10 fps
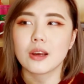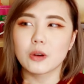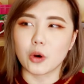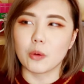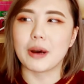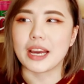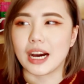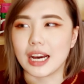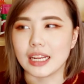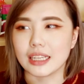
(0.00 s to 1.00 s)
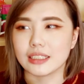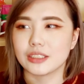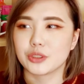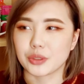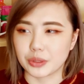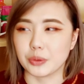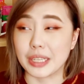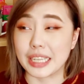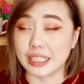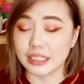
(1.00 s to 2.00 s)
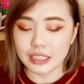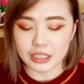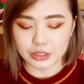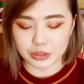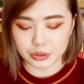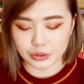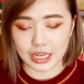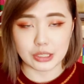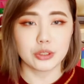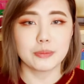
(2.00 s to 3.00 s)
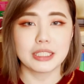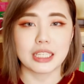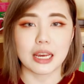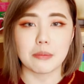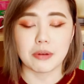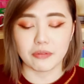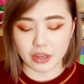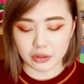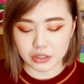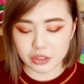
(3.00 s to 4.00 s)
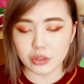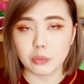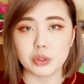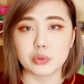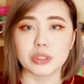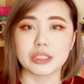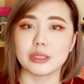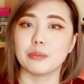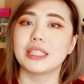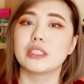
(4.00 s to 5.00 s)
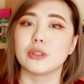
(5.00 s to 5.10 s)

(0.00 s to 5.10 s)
caught my eye straight away. So I took my time and found this one, which was the best